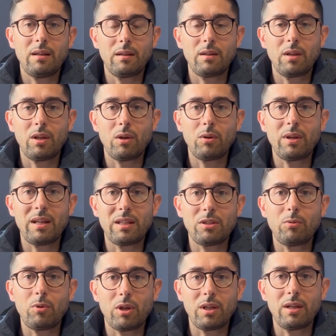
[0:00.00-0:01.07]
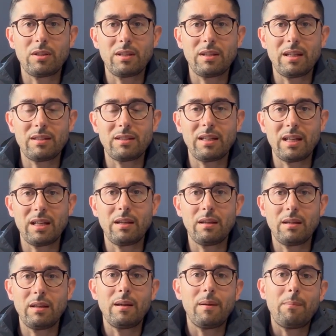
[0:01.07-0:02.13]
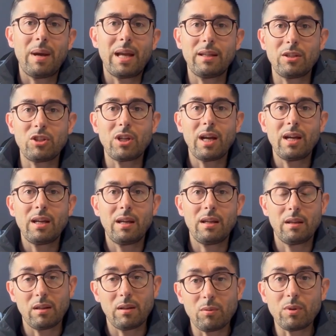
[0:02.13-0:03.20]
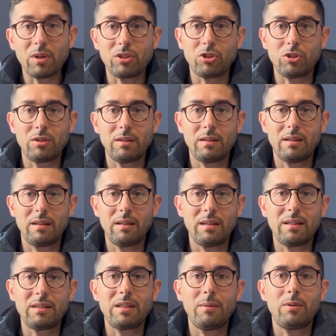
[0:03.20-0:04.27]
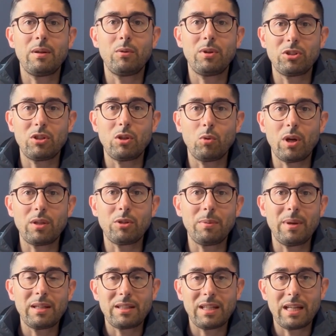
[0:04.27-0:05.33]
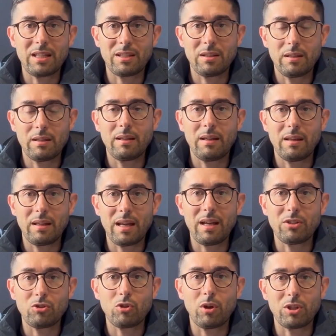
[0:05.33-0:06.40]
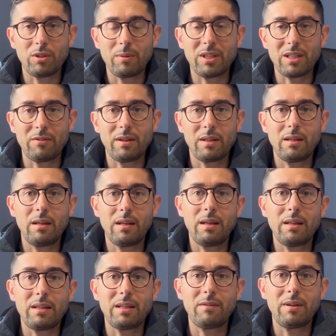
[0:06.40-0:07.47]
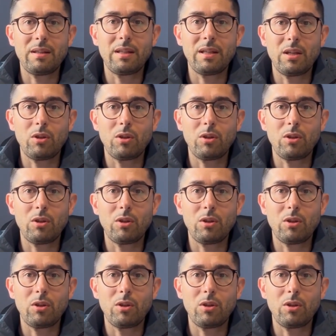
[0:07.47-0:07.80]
not only as a product, let's say, made in China, which is something we still want to maintain and strongly believe in, given the